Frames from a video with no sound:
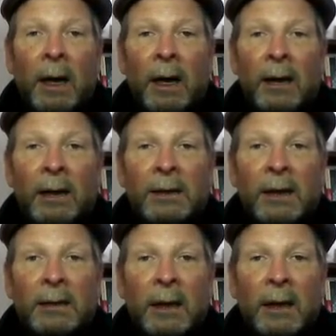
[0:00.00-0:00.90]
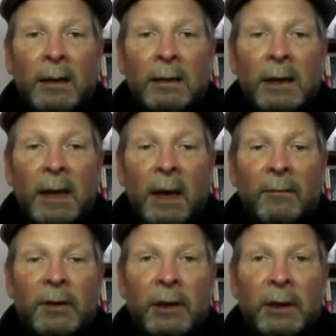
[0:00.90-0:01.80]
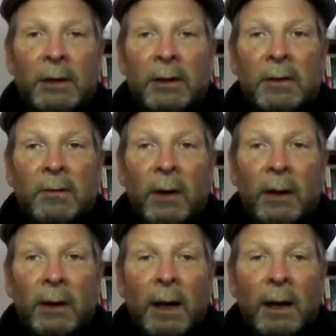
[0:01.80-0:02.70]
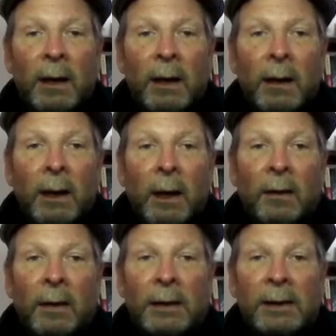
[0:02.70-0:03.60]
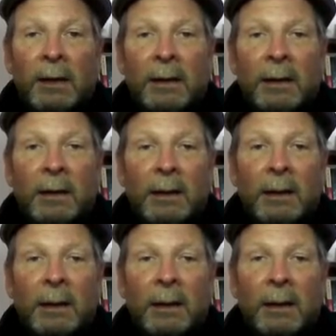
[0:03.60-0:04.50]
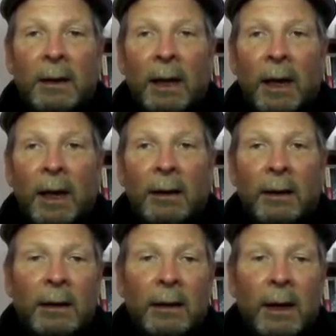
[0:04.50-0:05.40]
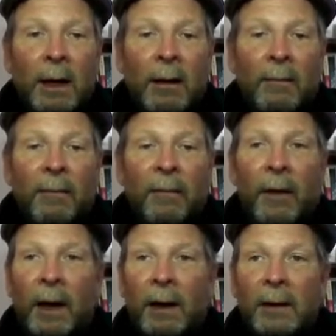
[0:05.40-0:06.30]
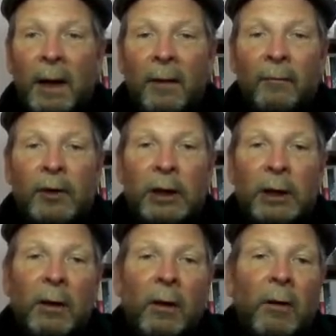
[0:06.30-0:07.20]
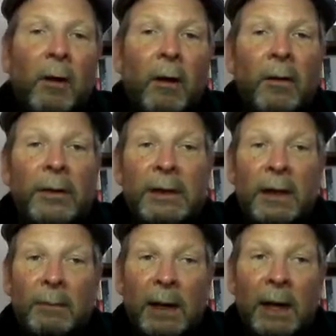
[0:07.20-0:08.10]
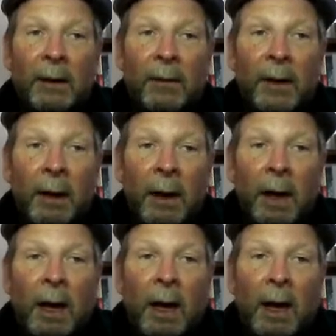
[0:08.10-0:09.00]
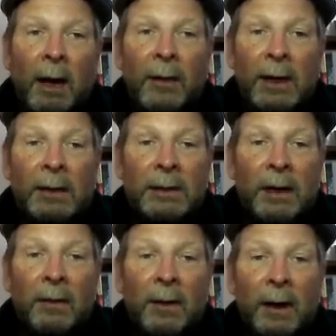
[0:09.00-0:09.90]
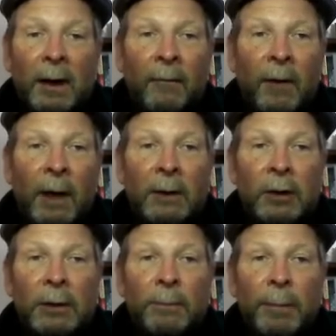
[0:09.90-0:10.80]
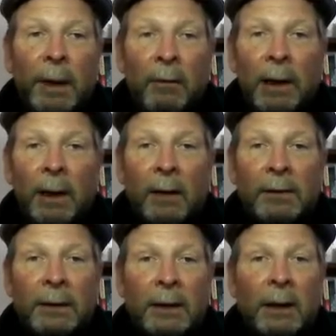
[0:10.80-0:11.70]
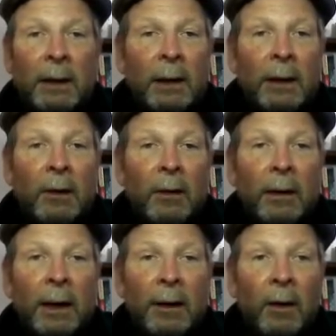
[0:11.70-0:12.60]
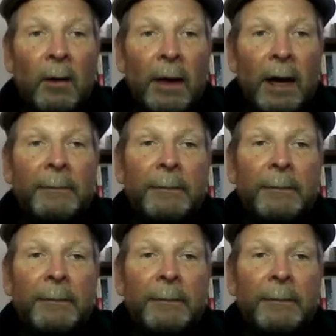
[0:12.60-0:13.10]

And it says DFG is a straight line. They say DE and EF and FG are all the same length. And they say that FH is parallel to DE. You're looking at all that.